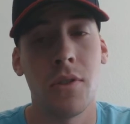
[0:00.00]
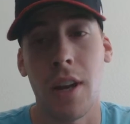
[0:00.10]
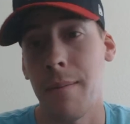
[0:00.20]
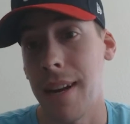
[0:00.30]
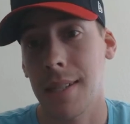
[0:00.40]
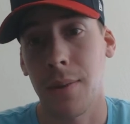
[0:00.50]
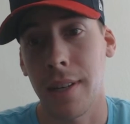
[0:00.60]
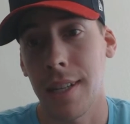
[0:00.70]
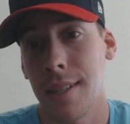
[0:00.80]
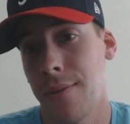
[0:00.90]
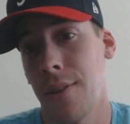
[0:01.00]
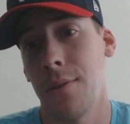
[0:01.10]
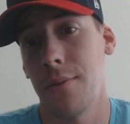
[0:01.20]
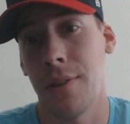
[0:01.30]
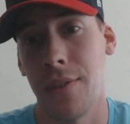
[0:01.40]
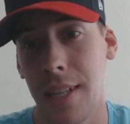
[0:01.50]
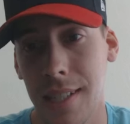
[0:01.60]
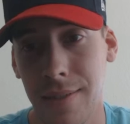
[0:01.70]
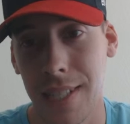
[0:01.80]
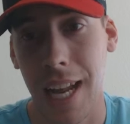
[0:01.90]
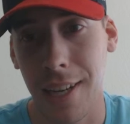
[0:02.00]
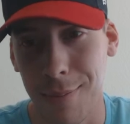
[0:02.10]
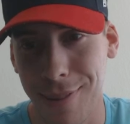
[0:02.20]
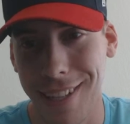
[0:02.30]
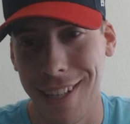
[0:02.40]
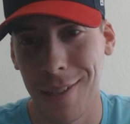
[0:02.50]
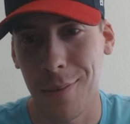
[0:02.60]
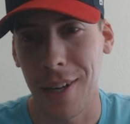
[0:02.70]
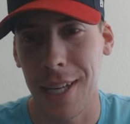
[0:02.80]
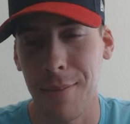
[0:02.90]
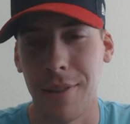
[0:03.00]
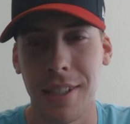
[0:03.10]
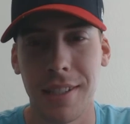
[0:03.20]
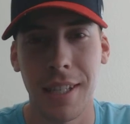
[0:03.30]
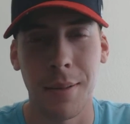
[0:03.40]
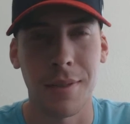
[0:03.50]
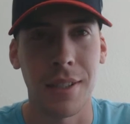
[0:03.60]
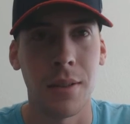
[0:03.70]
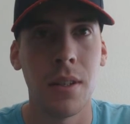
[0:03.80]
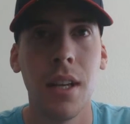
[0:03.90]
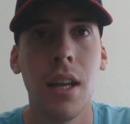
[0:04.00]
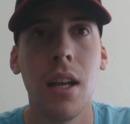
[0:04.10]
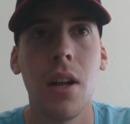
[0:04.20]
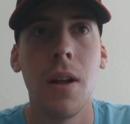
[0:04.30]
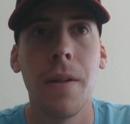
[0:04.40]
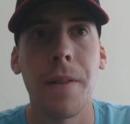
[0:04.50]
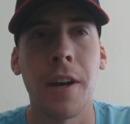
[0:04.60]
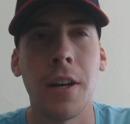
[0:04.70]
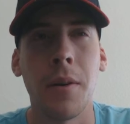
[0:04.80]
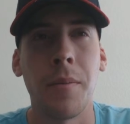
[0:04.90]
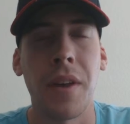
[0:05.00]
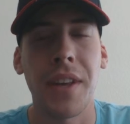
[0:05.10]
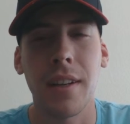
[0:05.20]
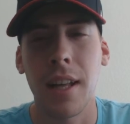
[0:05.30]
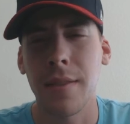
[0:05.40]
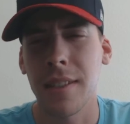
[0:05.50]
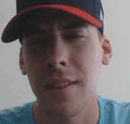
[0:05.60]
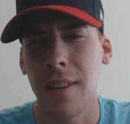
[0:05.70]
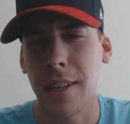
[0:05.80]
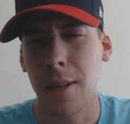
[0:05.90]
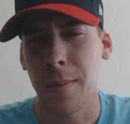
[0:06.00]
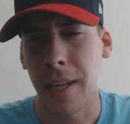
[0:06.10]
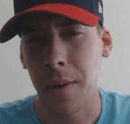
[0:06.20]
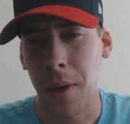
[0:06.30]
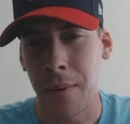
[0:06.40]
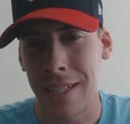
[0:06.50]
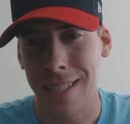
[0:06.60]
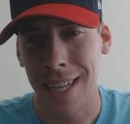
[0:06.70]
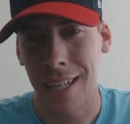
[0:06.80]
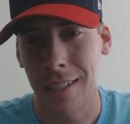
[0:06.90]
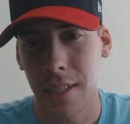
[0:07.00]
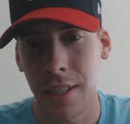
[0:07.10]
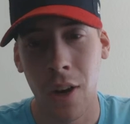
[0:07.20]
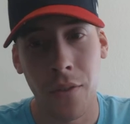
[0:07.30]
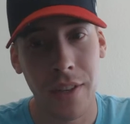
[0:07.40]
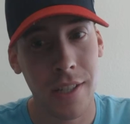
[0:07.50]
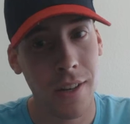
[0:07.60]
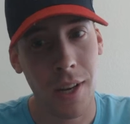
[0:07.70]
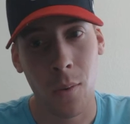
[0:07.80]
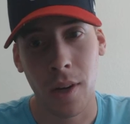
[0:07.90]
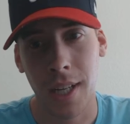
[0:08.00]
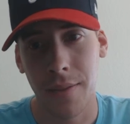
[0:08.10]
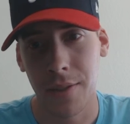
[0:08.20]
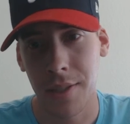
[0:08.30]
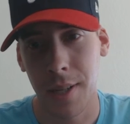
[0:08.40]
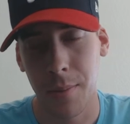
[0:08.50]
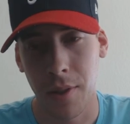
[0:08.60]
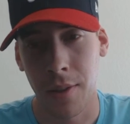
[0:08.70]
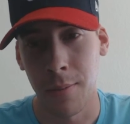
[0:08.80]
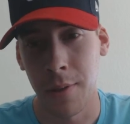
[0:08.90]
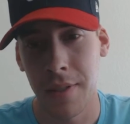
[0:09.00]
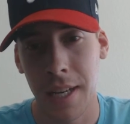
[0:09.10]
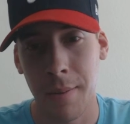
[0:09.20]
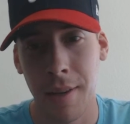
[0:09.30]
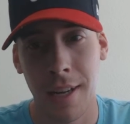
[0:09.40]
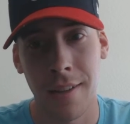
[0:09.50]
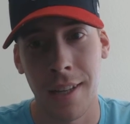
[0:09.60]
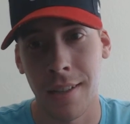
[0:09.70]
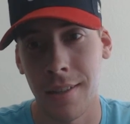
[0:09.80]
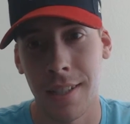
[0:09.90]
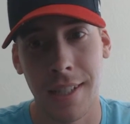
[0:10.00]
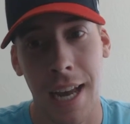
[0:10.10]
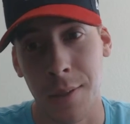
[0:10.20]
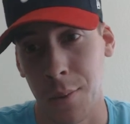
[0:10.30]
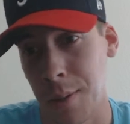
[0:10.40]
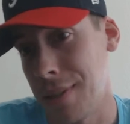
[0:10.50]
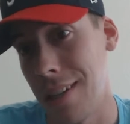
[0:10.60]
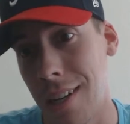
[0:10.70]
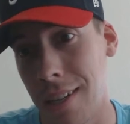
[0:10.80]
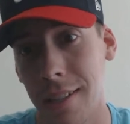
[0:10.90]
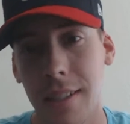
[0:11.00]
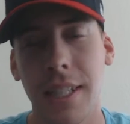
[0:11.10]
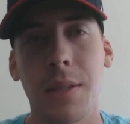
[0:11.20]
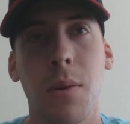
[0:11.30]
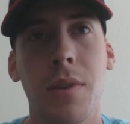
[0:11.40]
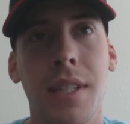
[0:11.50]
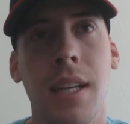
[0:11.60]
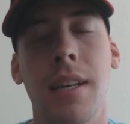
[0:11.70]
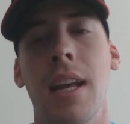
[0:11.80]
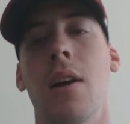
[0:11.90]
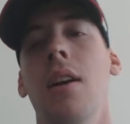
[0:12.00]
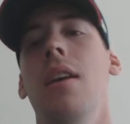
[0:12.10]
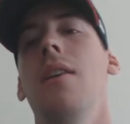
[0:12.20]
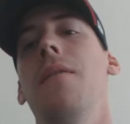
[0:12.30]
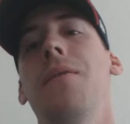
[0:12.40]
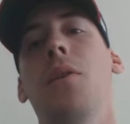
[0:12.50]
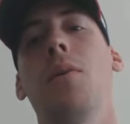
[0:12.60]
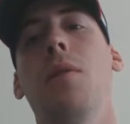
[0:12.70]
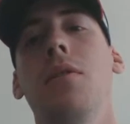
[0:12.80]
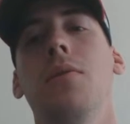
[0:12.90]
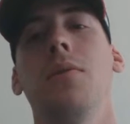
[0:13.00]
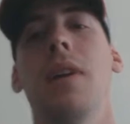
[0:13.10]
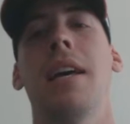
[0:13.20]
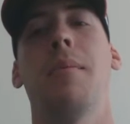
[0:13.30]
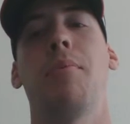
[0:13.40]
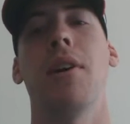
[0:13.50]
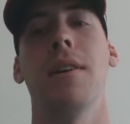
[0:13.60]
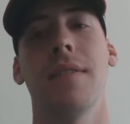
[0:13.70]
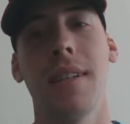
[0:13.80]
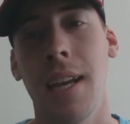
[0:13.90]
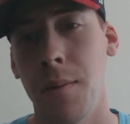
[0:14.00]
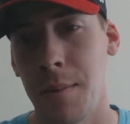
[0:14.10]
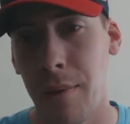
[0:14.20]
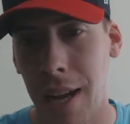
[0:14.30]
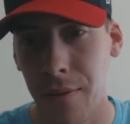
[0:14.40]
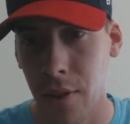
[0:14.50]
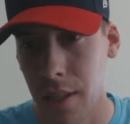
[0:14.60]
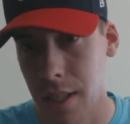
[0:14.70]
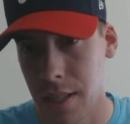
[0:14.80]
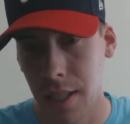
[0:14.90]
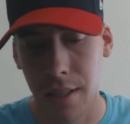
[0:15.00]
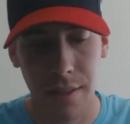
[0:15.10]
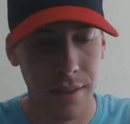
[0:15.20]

Trade Maxwell, I guess, if he's not going to play, I'll keep him on the team. So I think a lot of us saw that coming anyway when he signed. If this year didn't work out for Chip with all the moves that he made, then his guys were going to be gone, and that's what we're seeing now. The only one who had a prayer of staying was Bradford, and he's here.